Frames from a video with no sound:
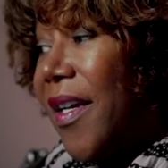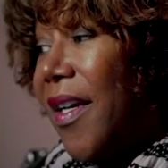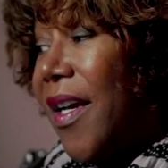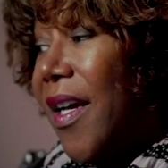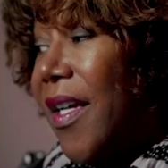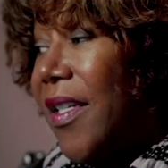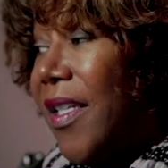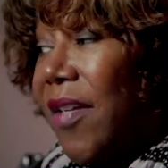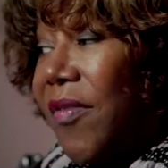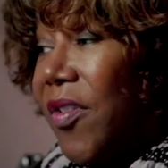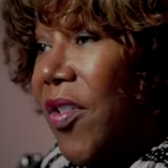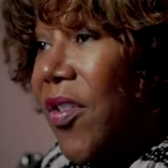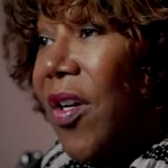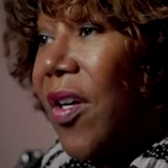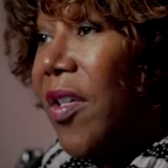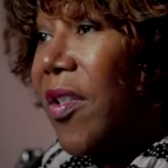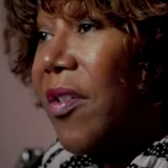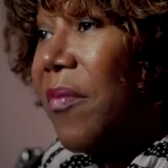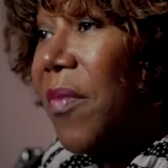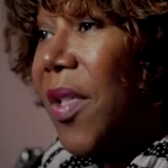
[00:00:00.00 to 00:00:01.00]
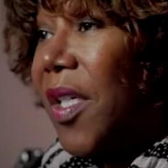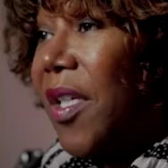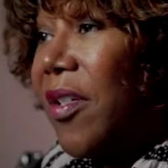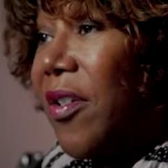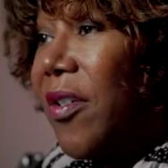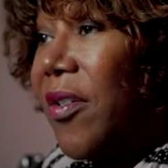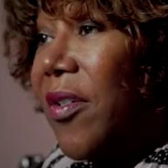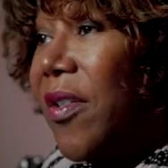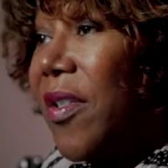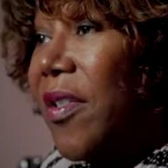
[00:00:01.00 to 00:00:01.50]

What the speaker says: I never saw them, but I heard